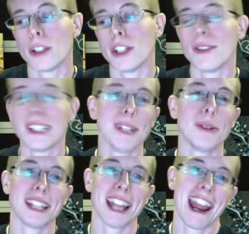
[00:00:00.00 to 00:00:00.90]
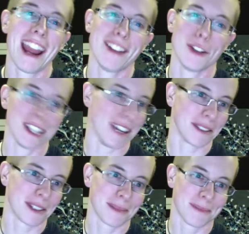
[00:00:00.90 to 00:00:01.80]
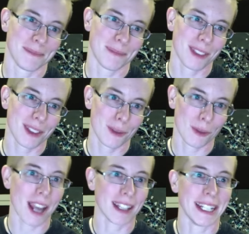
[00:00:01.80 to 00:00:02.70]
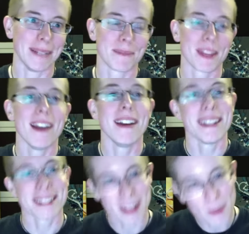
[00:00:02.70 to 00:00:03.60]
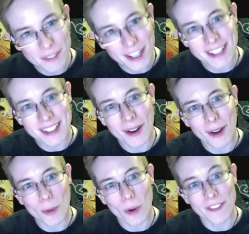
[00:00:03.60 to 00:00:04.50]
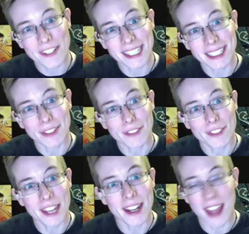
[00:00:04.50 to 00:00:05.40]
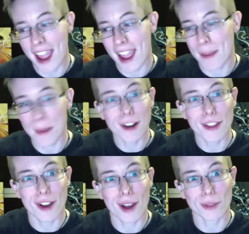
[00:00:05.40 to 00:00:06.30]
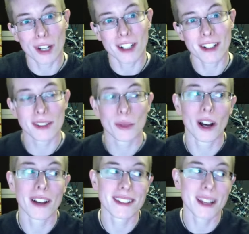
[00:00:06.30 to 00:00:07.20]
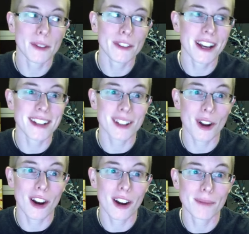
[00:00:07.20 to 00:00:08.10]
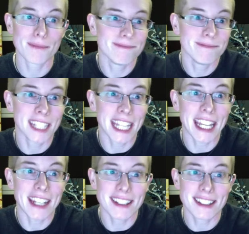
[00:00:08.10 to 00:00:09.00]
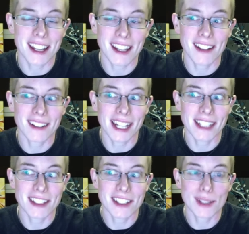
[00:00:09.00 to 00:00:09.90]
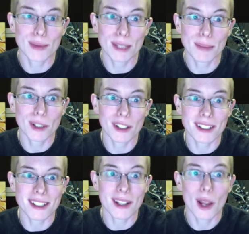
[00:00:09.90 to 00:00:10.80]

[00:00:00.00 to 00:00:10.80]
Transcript: You deal with the hand you're dealt. Riley. Some of us are more physically fit and marathon runners, while some of us are geeks and like to just read books.